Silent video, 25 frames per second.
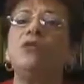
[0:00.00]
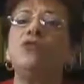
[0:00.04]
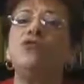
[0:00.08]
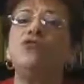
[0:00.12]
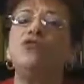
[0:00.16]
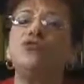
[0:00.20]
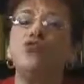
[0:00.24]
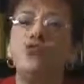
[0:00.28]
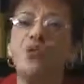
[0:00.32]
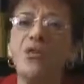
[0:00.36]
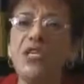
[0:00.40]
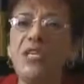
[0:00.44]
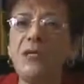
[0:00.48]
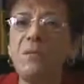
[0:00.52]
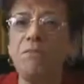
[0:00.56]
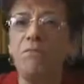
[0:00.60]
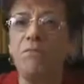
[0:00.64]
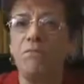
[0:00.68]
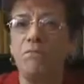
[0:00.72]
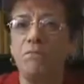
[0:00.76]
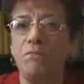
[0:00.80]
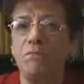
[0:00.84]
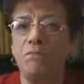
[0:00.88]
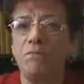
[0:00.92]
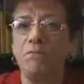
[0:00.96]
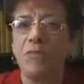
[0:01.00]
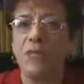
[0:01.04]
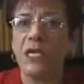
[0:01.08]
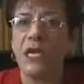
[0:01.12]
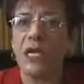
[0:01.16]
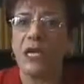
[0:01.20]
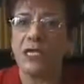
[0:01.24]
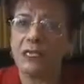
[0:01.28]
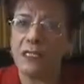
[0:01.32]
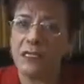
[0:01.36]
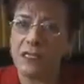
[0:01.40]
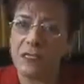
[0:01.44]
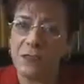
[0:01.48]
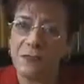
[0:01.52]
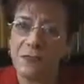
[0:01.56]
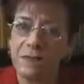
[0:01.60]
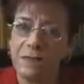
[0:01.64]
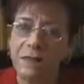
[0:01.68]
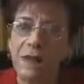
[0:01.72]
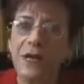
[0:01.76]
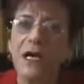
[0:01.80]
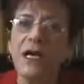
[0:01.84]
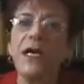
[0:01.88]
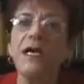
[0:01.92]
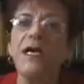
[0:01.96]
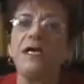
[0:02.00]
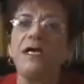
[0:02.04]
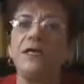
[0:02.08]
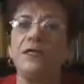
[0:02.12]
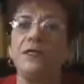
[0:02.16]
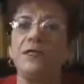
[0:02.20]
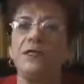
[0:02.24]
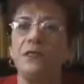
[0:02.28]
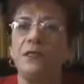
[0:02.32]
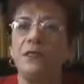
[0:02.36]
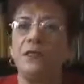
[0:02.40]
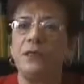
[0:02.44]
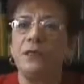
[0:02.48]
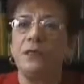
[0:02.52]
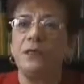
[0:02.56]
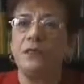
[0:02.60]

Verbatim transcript: dream and to fight